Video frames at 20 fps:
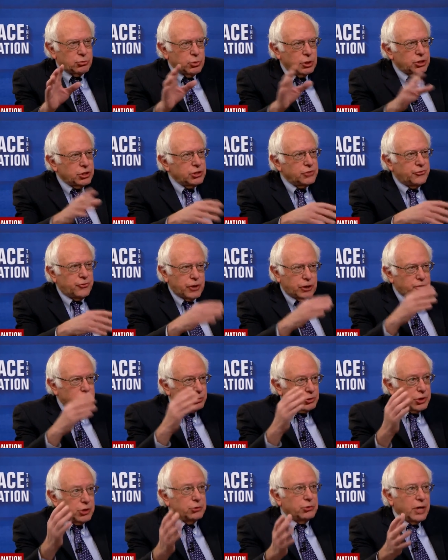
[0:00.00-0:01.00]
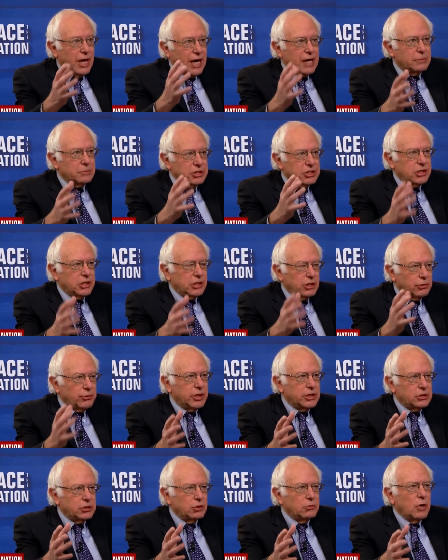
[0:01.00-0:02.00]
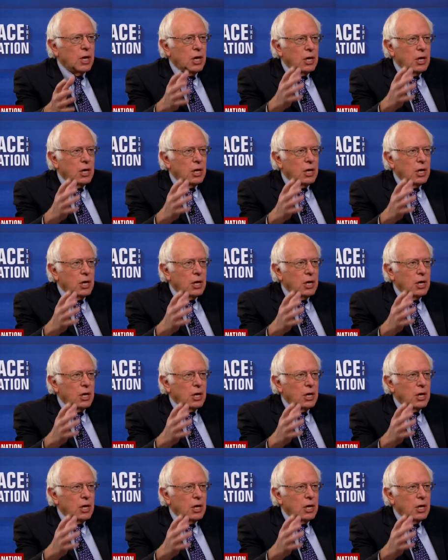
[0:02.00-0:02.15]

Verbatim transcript: which is virtually unanimously agreed to